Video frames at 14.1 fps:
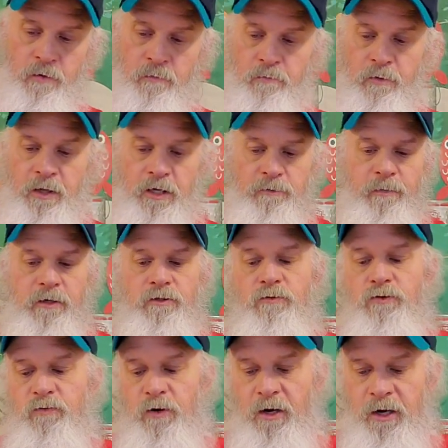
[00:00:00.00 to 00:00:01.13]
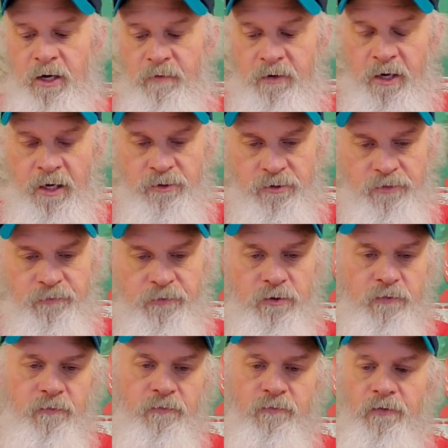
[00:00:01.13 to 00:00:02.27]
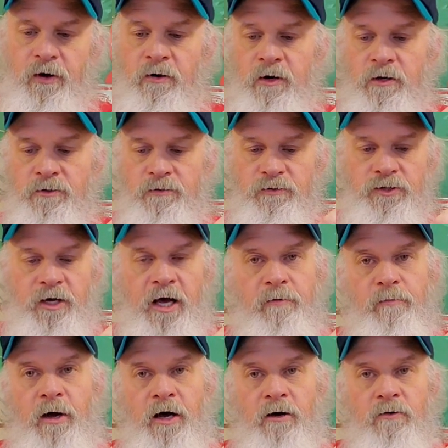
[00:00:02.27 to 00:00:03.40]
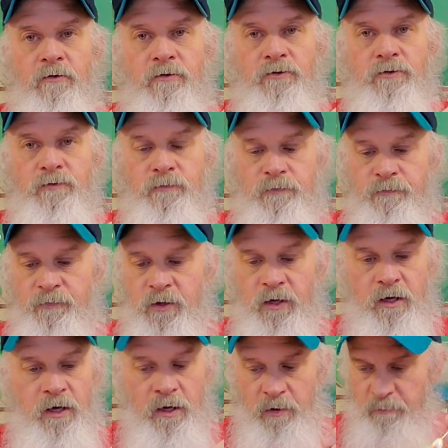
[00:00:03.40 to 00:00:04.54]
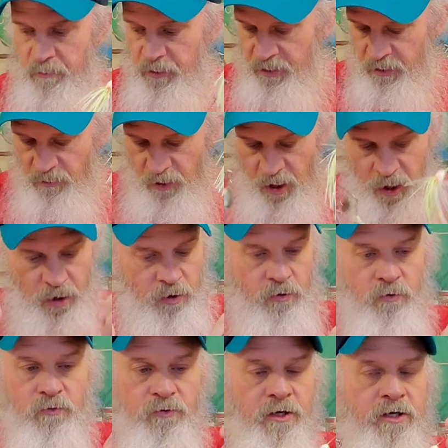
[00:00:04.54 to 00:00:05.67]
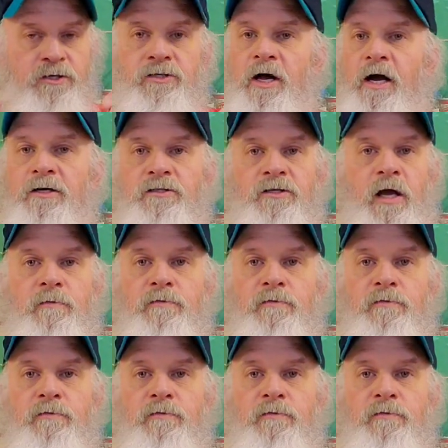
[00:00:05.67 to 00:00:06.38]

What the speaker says: But that's basically just what I have, guys. Just a few different variants of shad patterns, but they're all the exact same